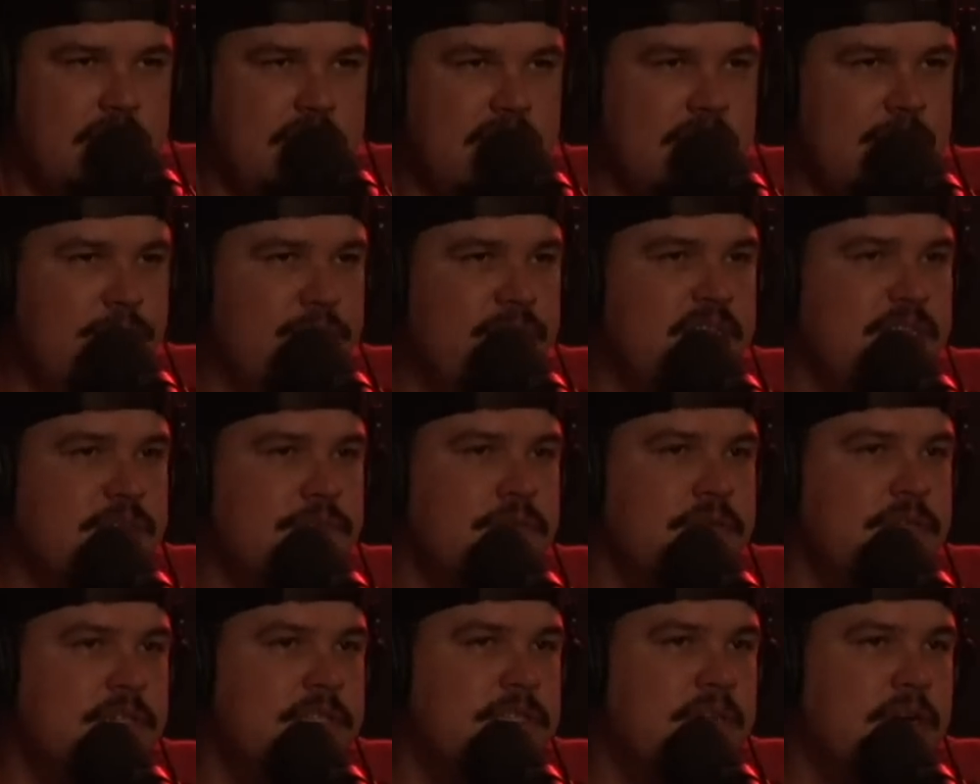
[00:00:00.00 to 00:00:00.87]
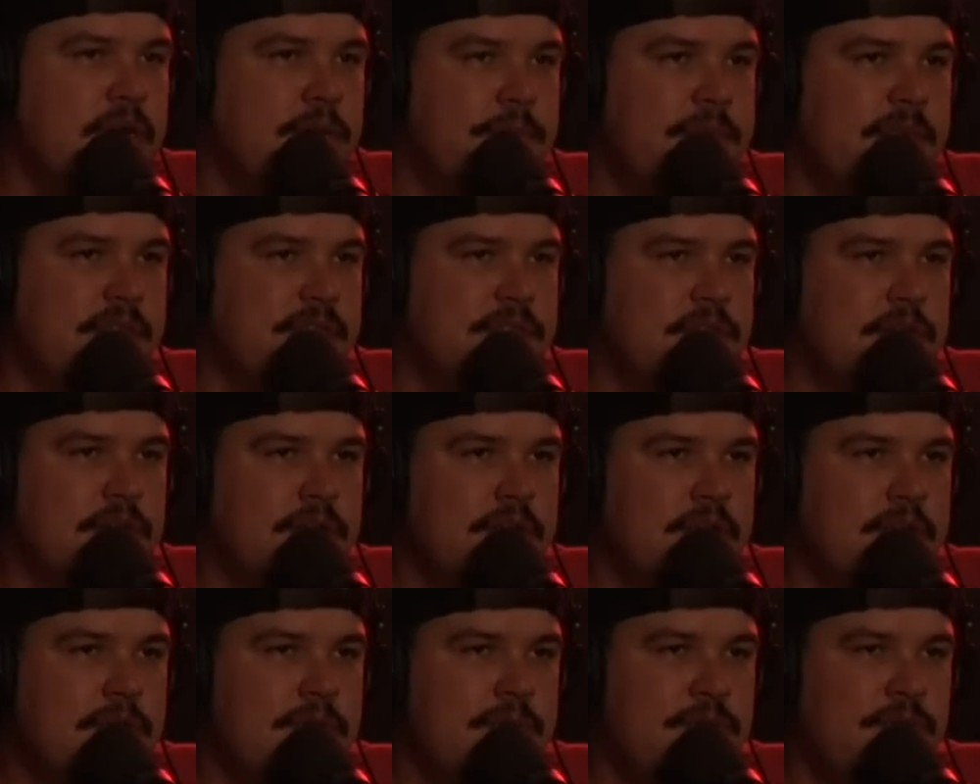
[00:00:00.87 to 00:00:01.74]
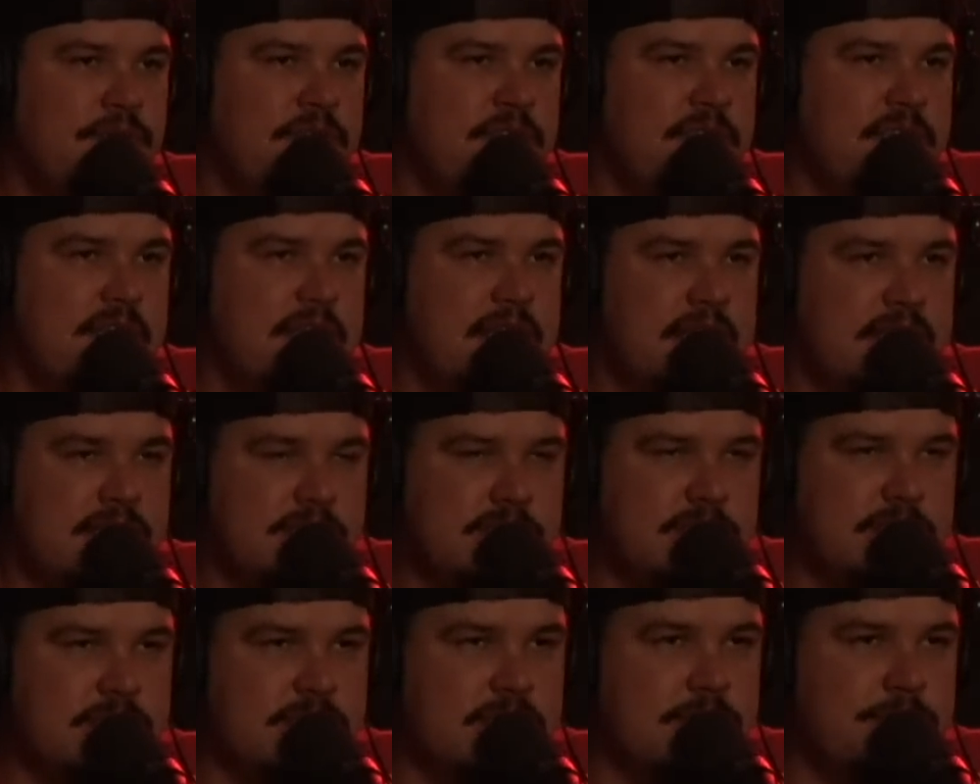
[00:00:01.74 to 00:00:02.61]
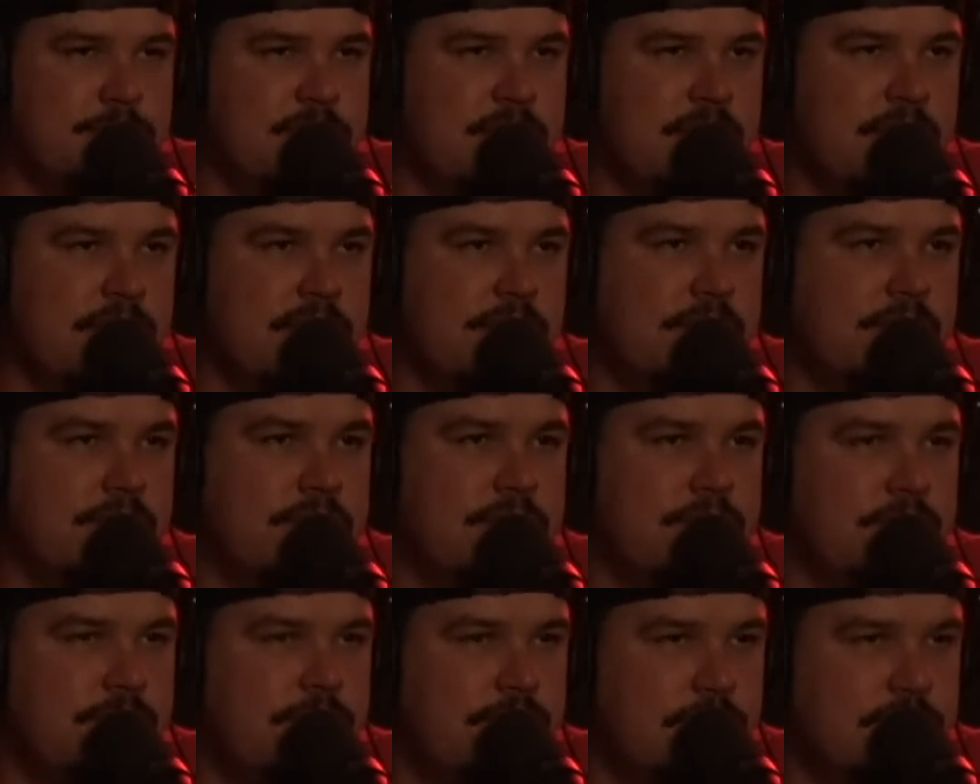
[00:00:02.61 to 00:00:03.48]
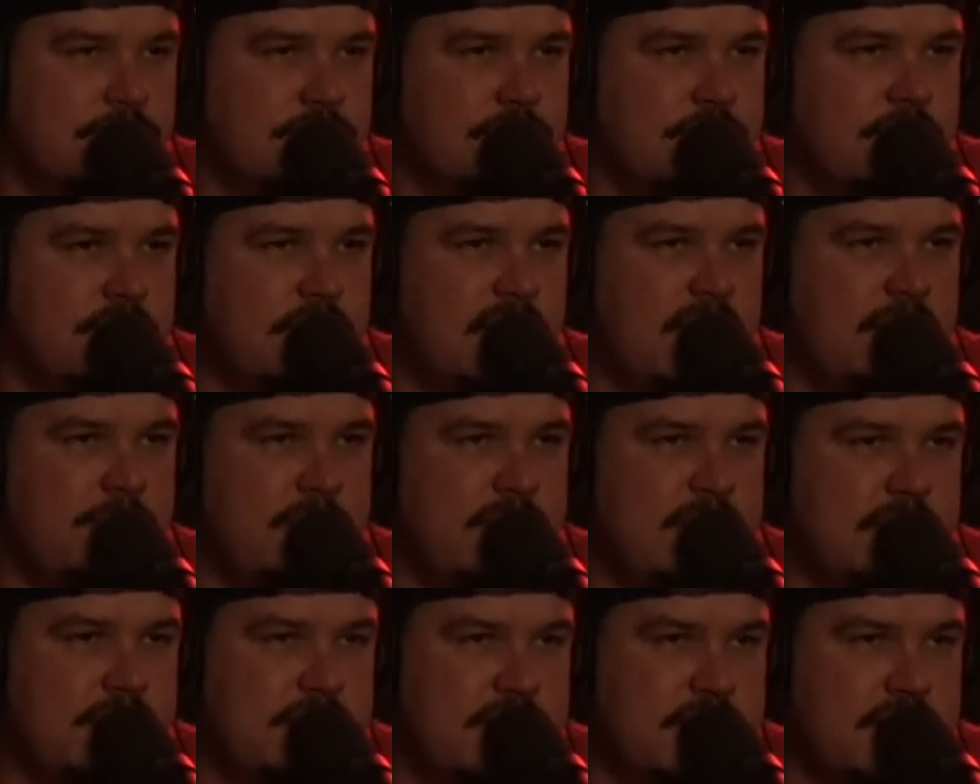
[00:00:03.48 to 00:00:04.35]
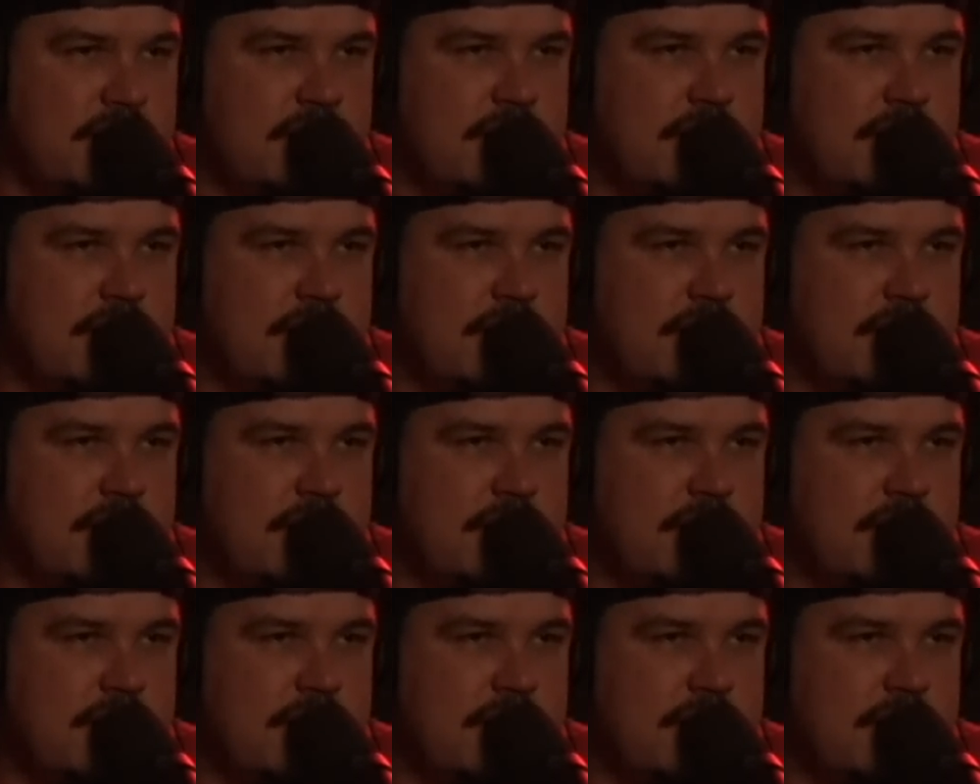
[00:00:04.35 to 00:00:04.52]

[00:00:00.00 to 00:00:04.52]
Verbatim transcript: and the police were determined to turn the community against the Superior Universal Alignment,